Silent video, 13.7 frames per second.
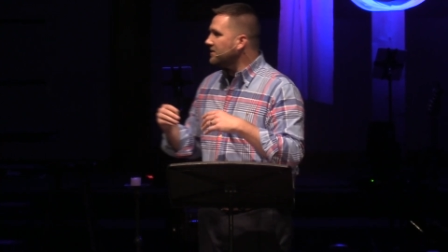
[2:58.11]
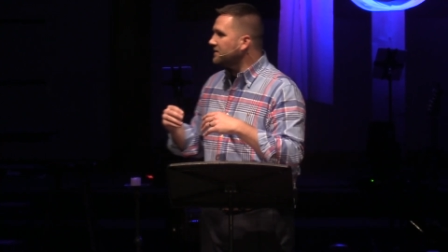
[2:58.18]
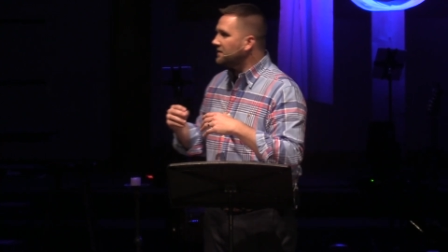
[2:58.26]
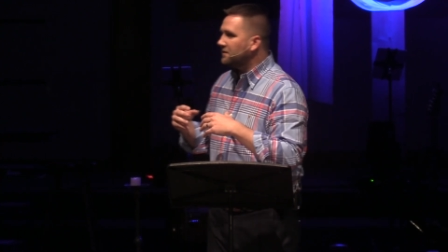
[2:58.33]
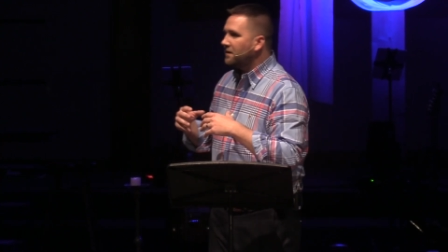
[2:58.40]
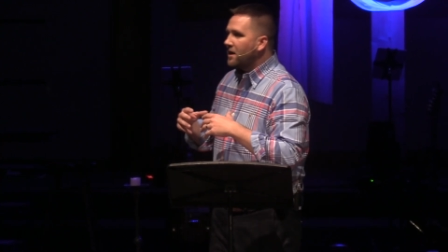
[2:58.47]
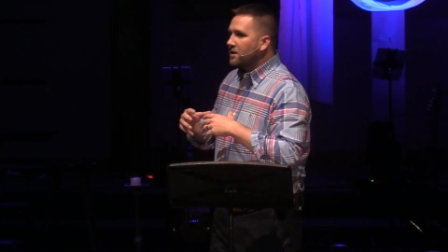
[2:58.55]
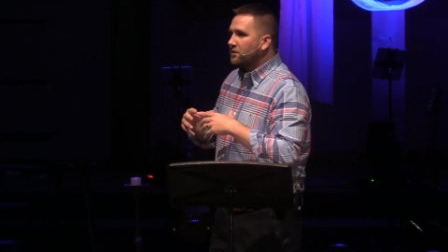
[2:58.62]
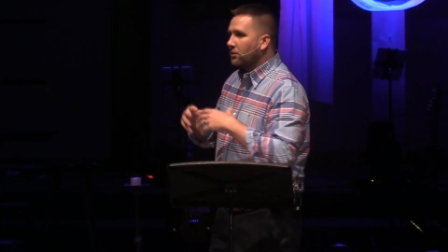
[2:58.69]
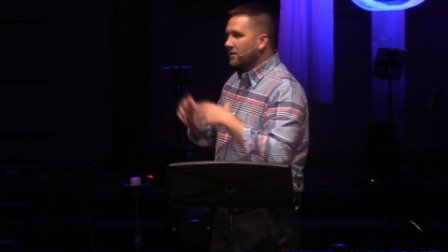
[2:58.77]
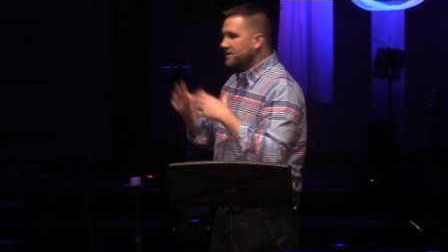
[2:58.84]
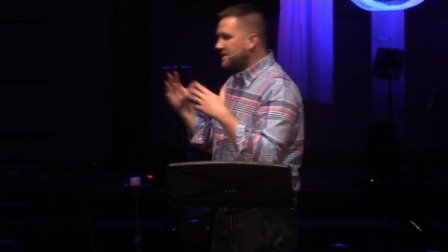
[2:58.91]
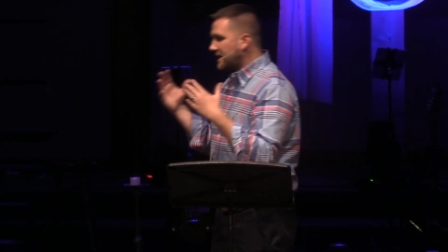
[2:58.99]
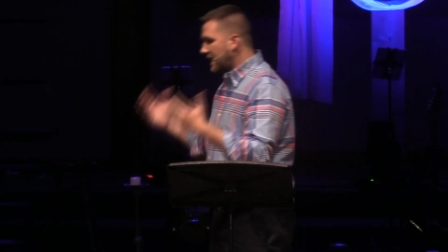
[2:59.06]
This is
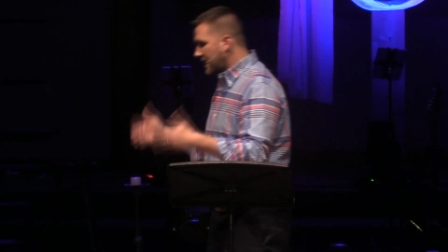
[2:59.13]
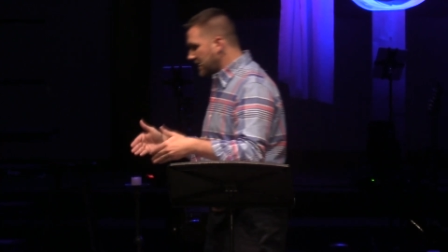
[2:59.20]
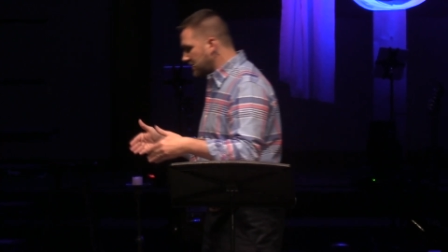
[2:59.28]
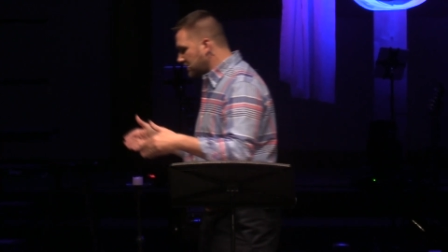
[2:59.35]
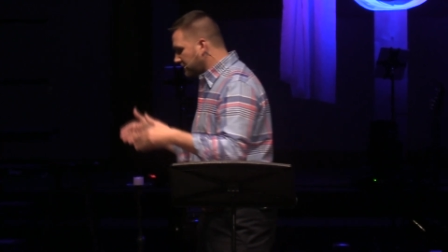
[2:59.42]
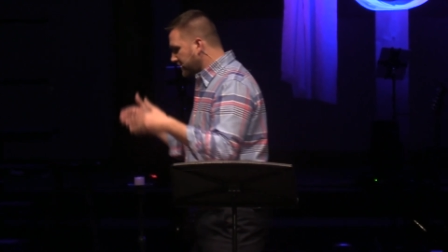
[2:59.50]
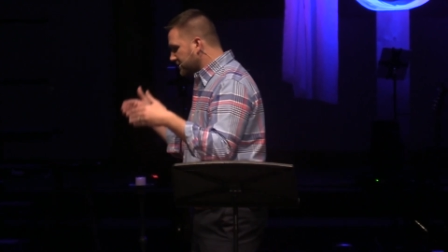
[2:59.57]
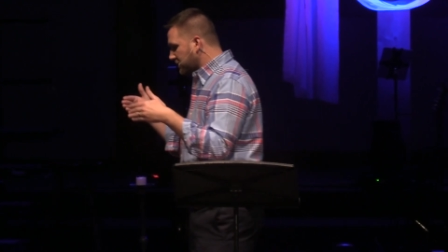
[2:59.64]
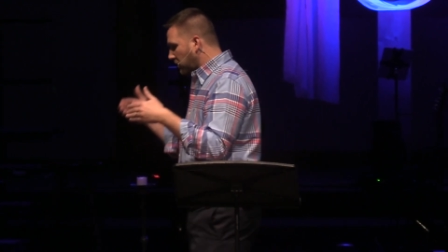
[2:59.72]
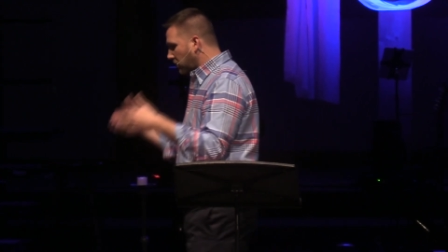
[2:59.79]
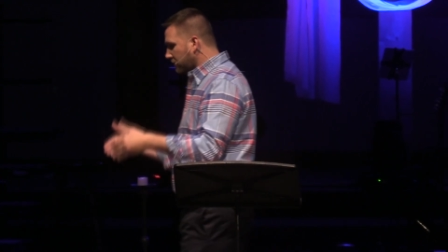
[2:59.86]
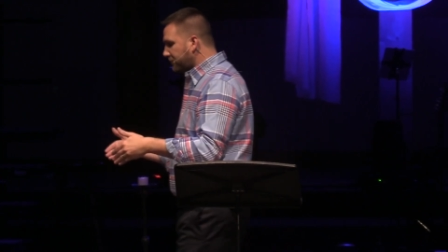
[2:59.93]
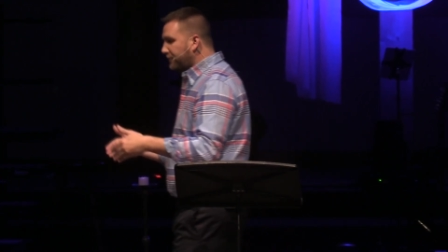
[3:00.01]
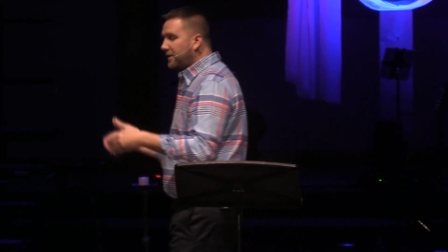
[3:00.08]
towards the end of his
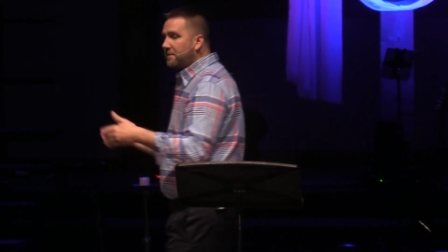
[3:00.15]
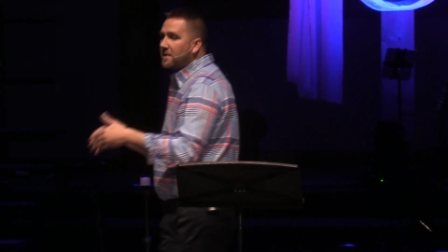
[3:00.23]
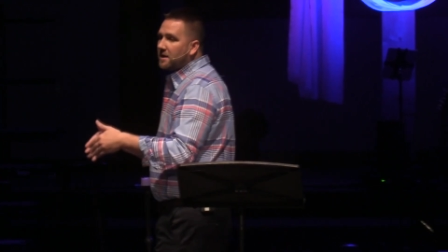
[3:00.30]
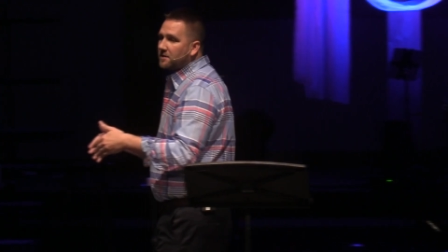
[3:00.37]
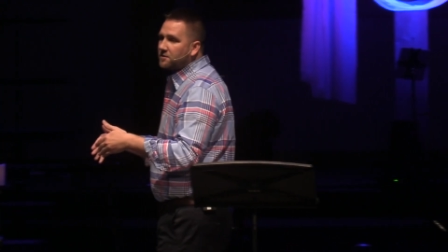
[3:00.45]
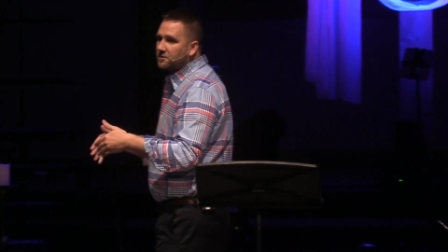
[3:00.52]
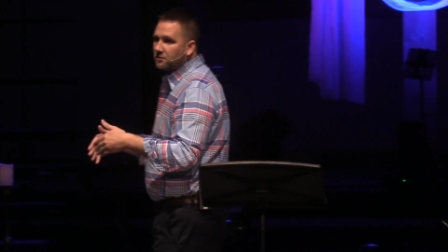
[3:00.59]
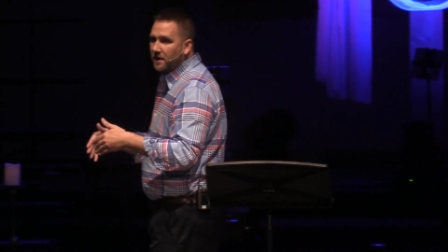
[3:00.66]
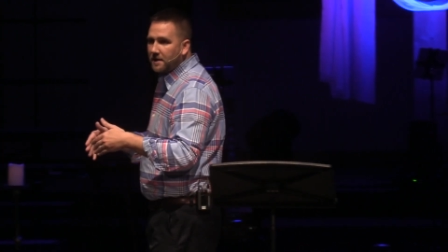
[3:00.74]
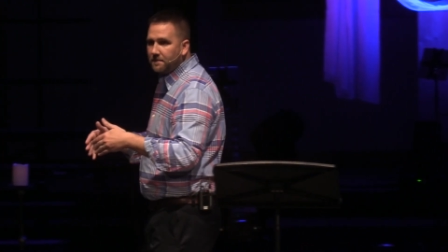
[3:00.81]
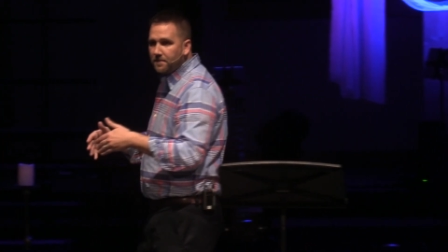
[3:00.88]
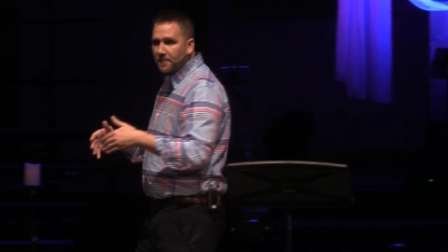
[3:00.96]
earthly ministry.